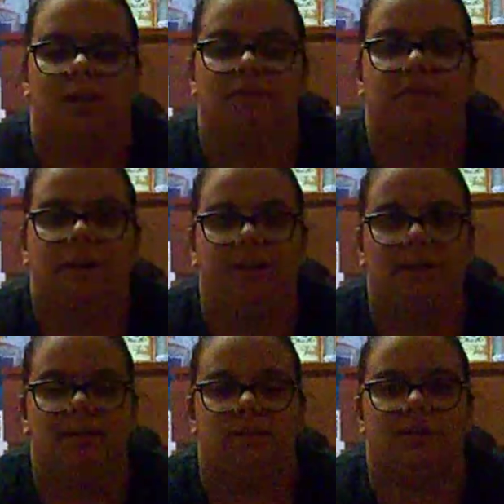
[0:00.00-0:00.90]

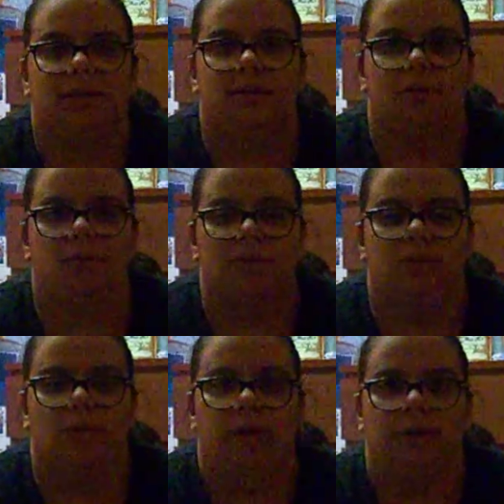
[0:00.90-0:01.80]
friend who's
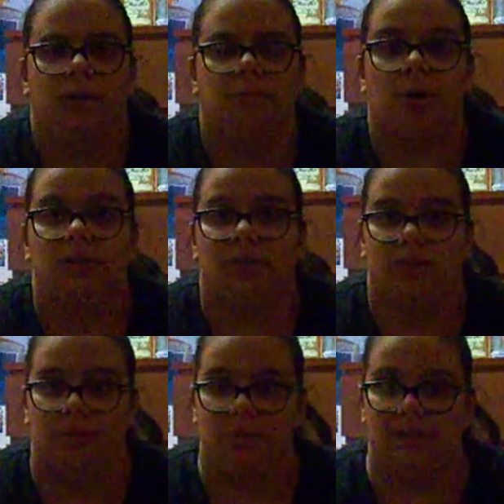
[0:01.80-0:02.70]
the lawyer
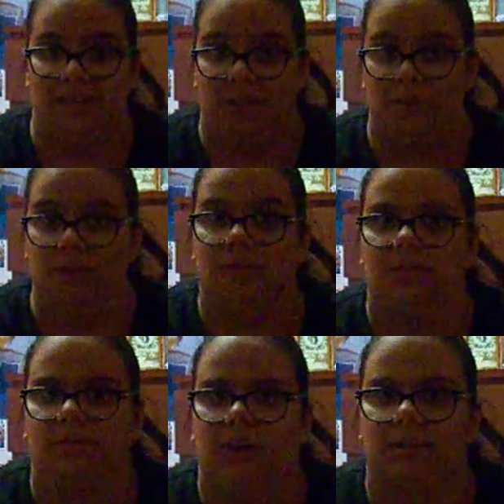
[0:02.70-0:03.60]
prosecutes the other
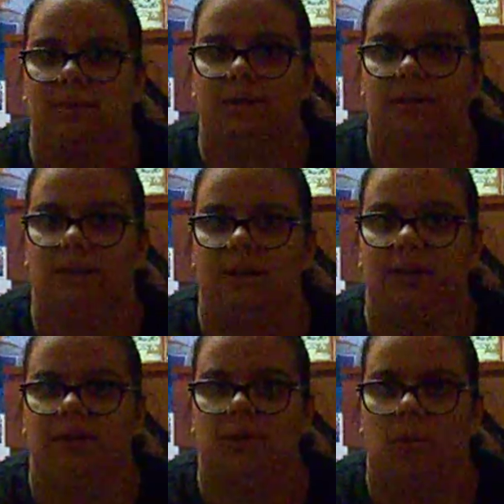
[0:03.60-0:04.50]
friends
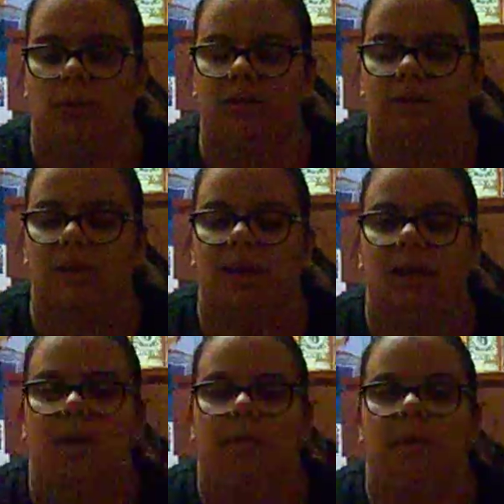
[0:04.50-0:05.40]
in court.
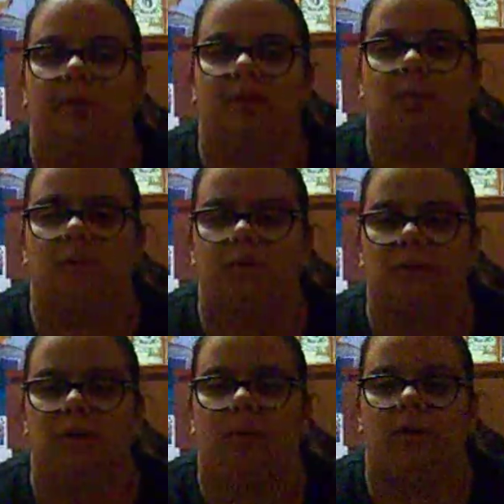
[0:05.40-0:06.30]
But what's
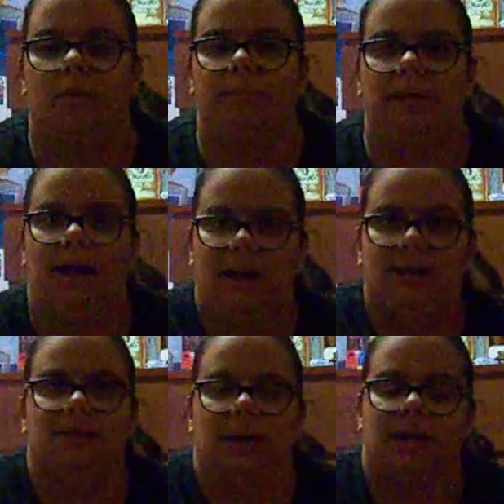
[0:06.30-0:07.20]
really going on
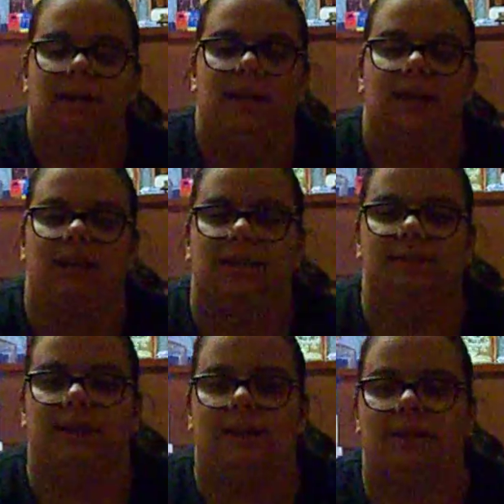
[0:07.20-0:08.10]
behind that
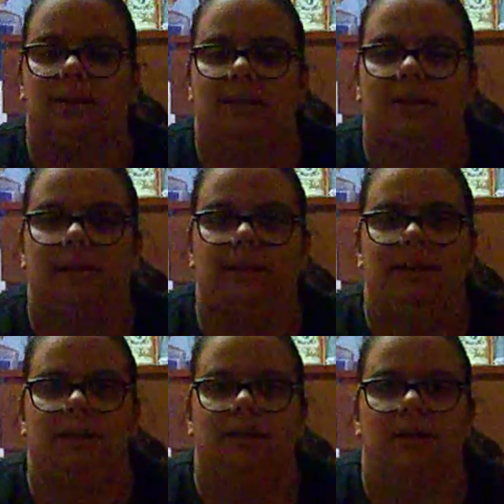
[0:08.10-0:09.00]
is that
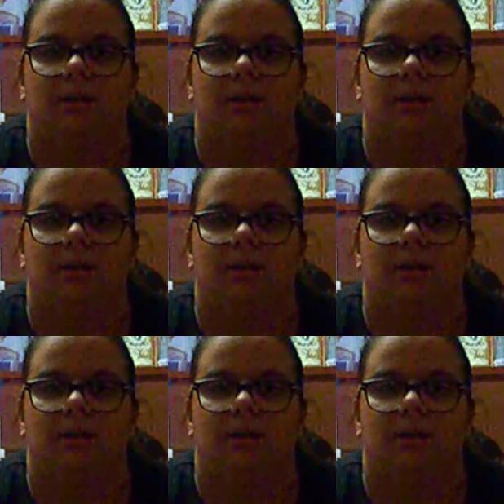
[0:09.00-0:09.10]
the